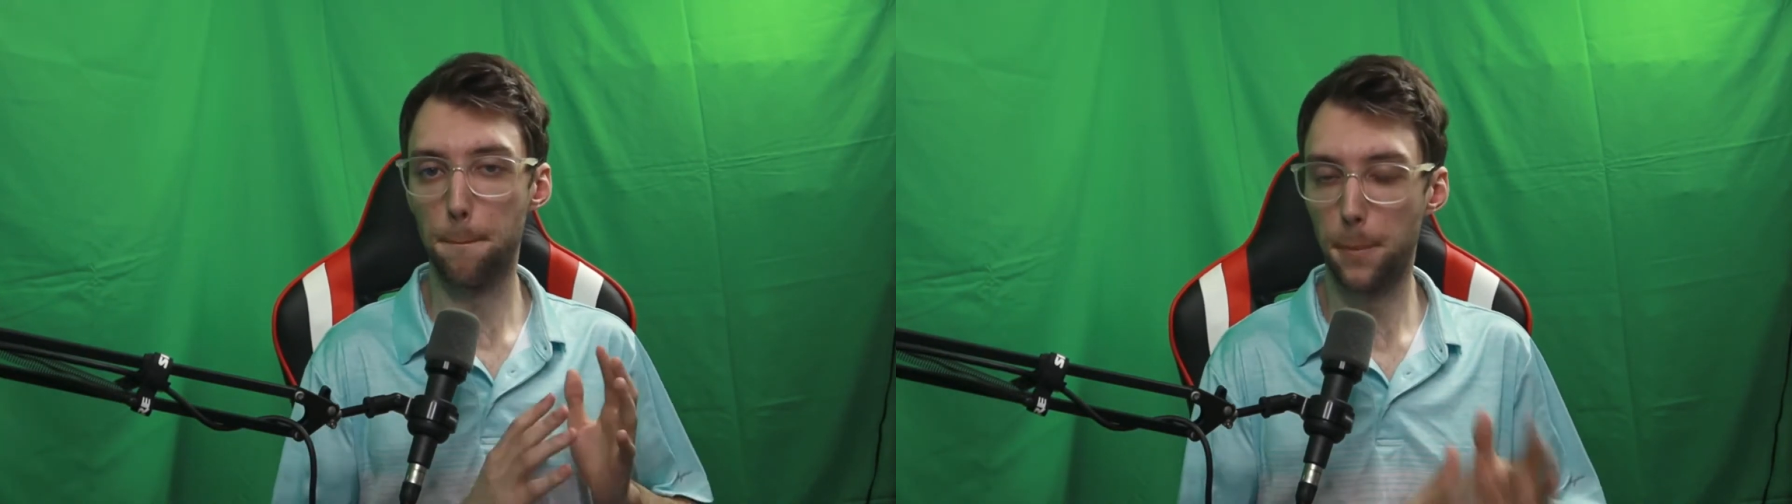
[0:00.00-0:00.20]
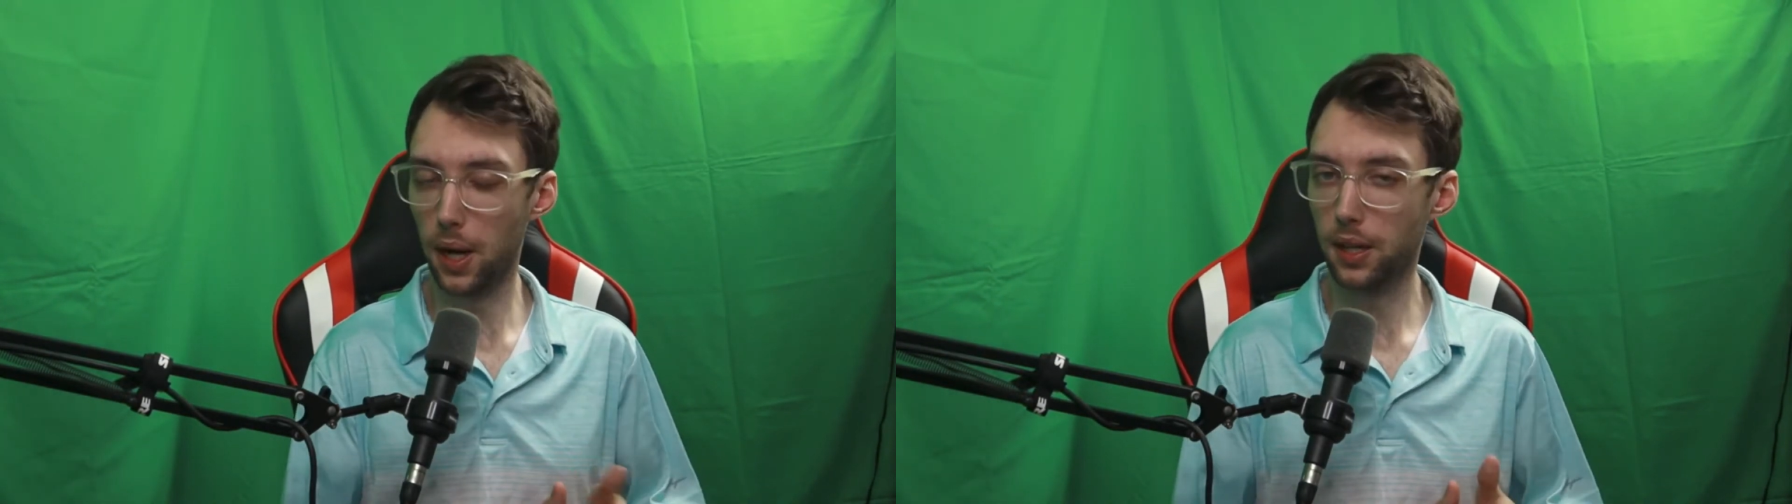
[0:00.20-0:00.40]

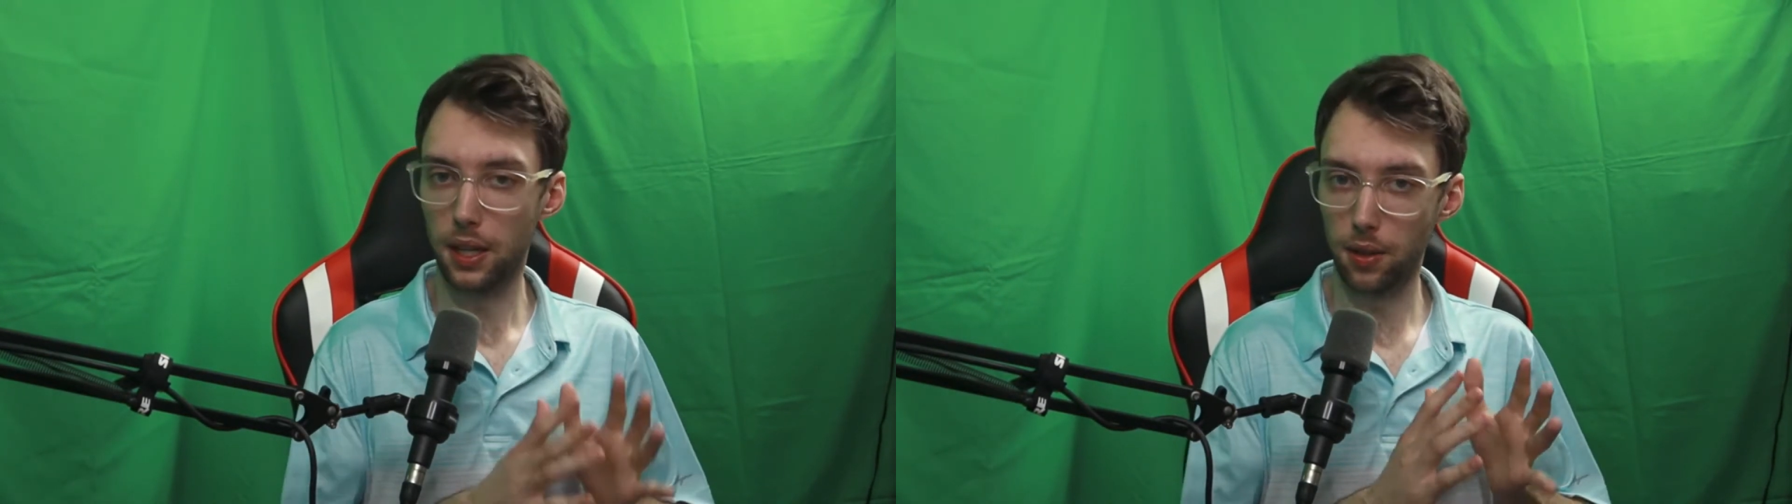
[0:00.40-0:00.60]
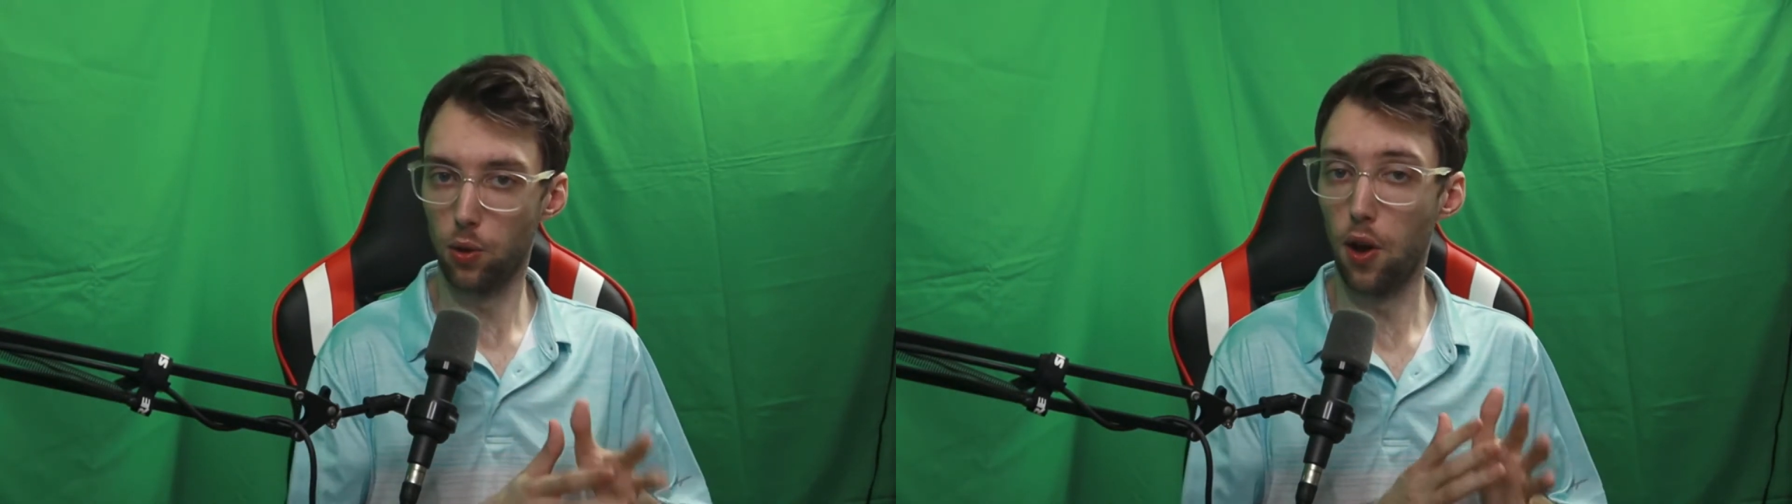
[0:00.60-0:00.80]
but in
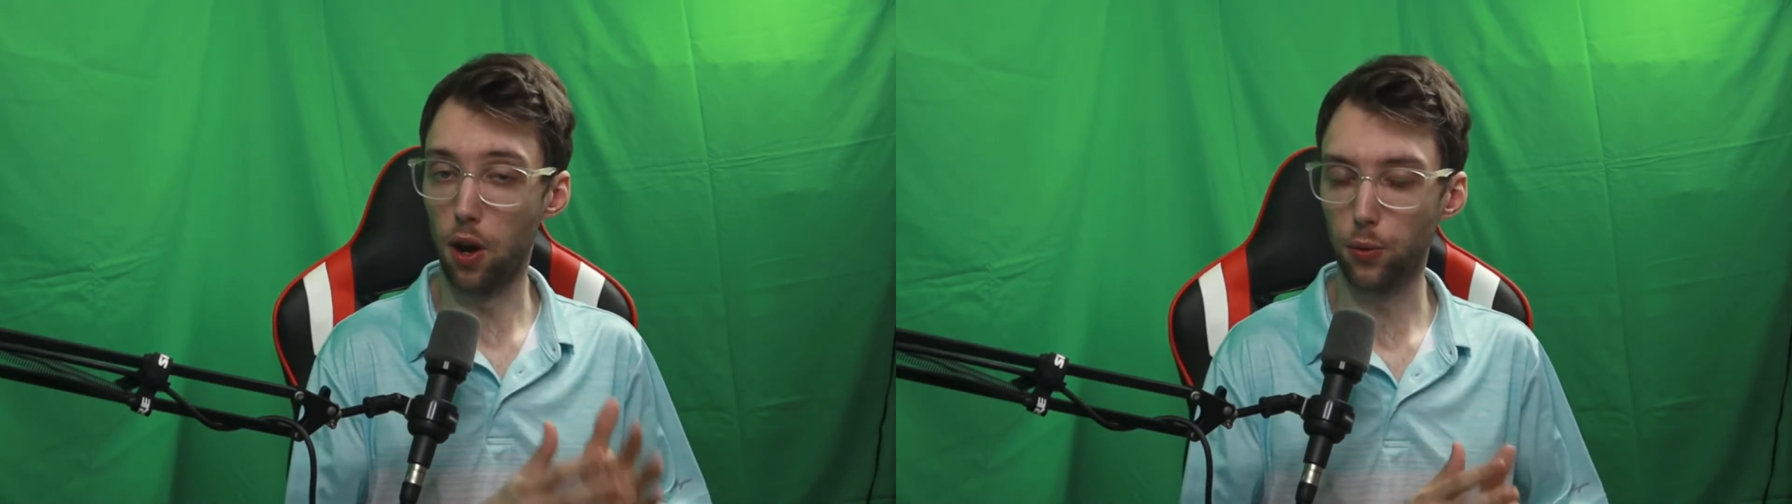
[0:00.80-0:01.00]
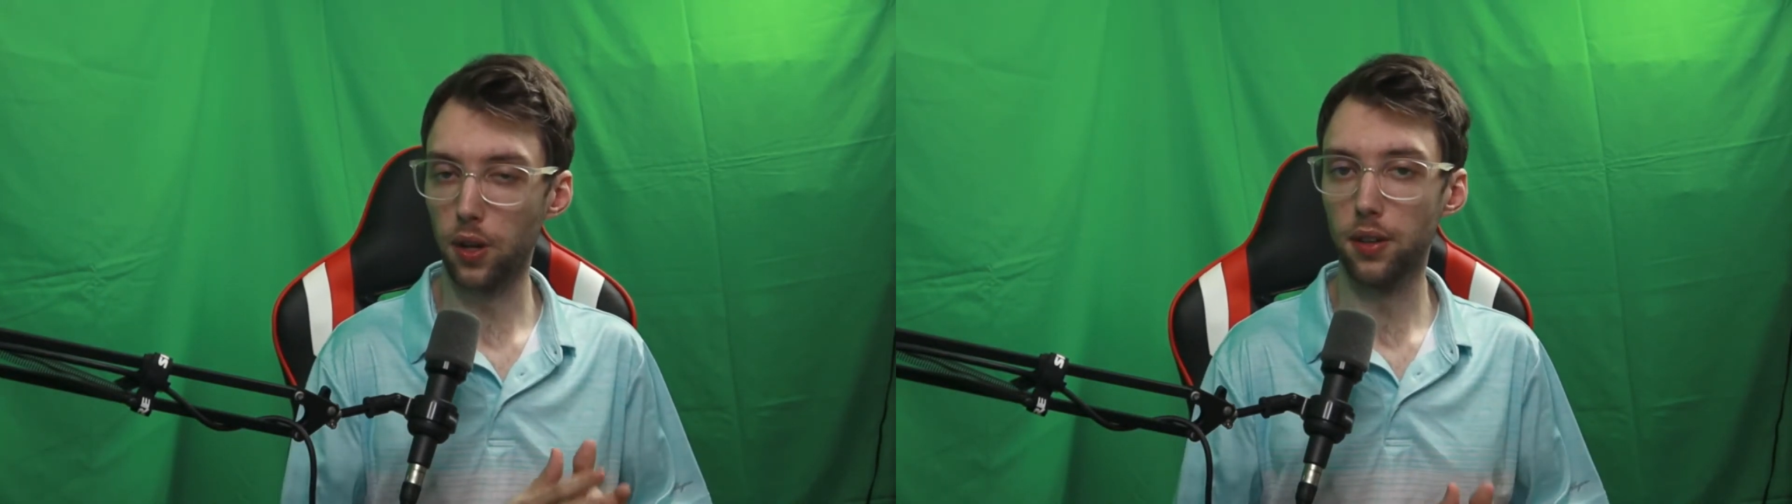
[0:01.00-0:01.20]
the long
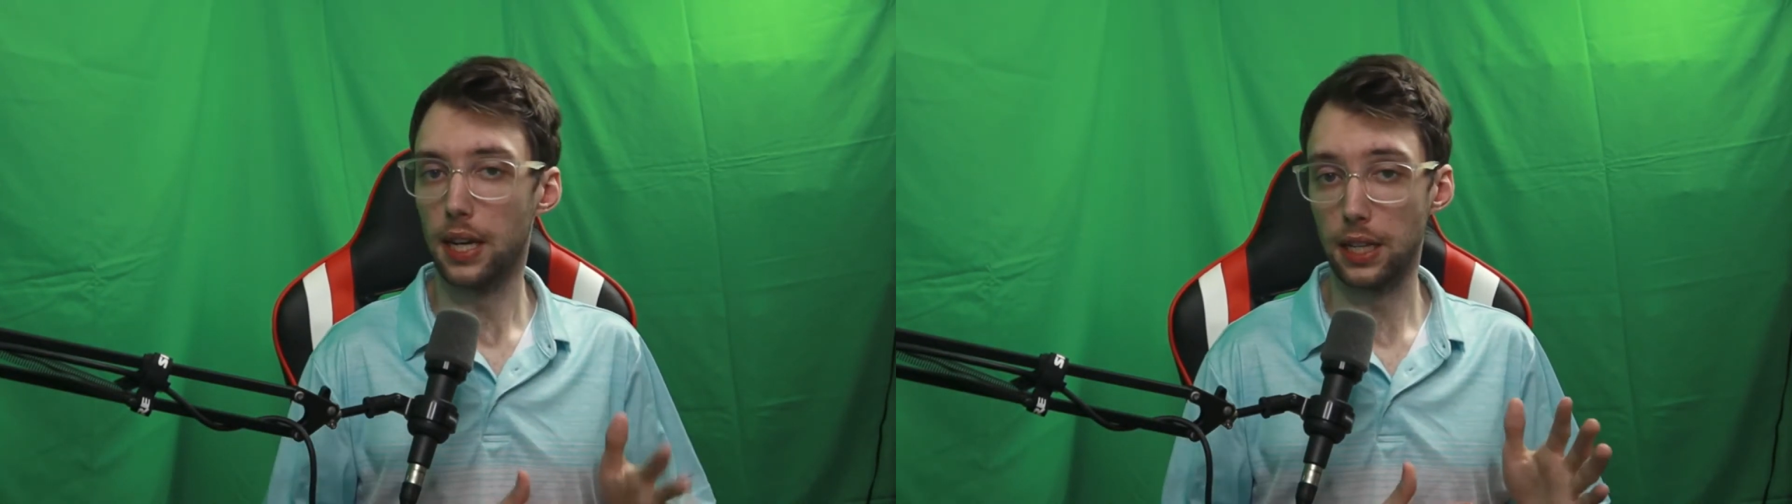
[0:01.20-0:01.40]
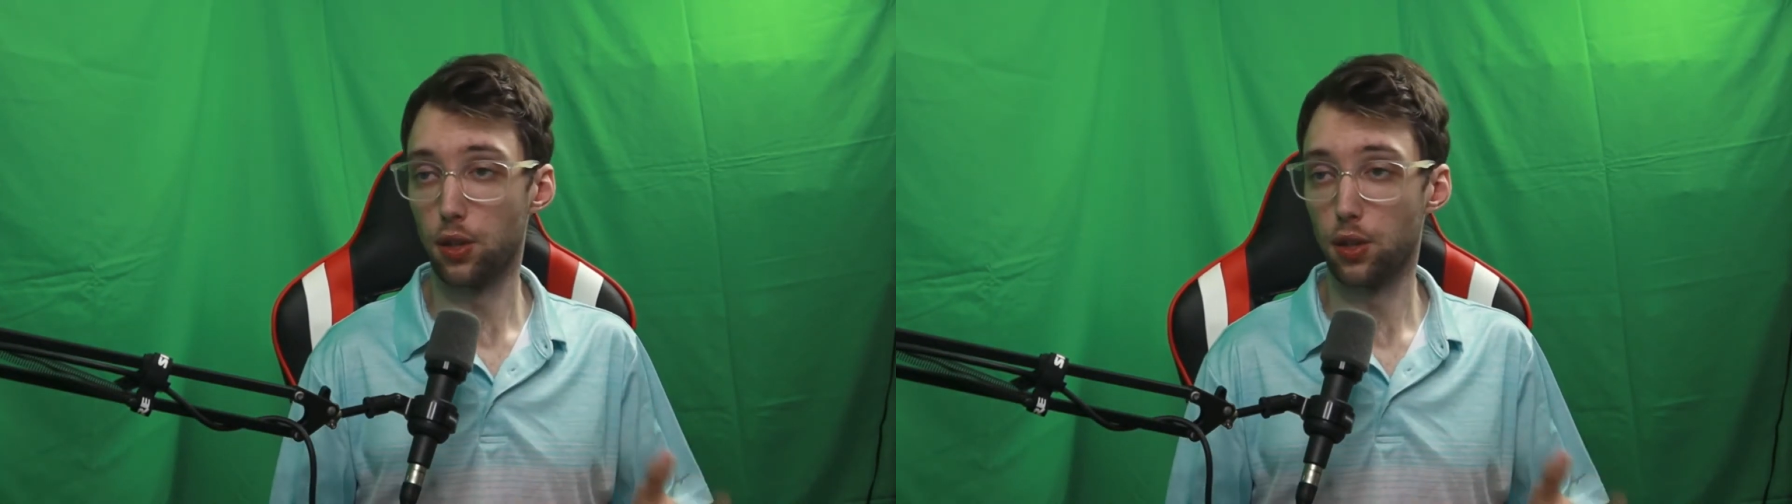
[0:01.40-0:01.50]
run, it's a